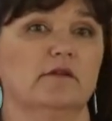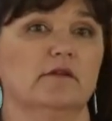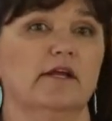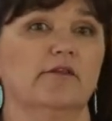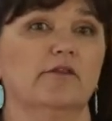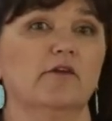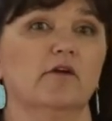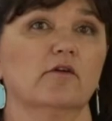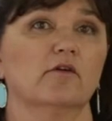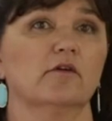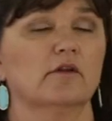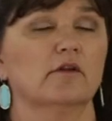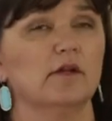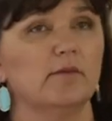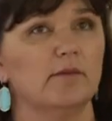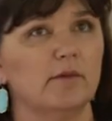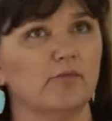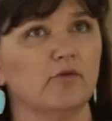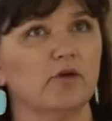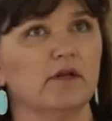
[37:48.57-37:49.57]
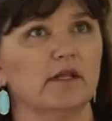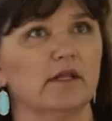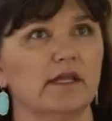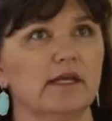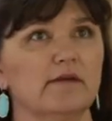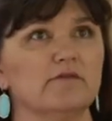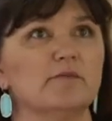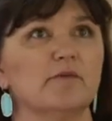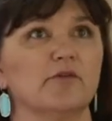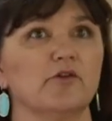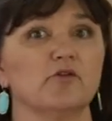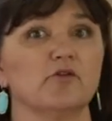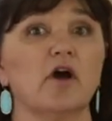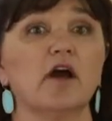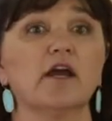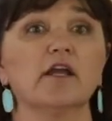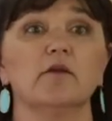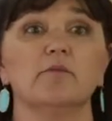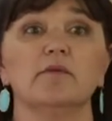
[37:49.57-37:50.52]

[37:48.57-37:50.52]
Like, they're going to be pretty leaves, but they're not going